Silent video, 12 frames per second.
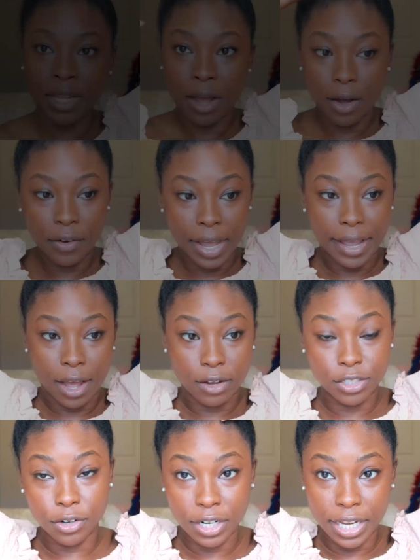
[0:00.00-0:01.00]
Okay, y'all,
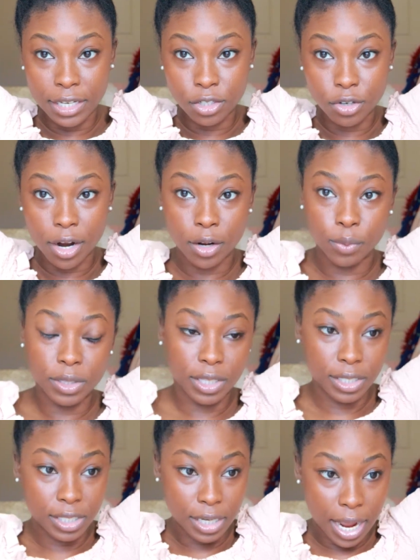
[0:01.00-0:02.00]
so to get started with
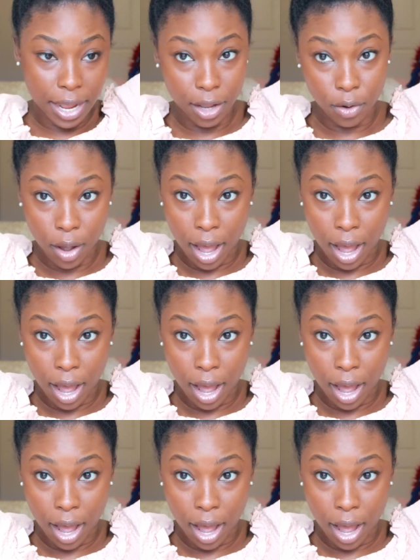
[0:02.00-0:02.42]
this style,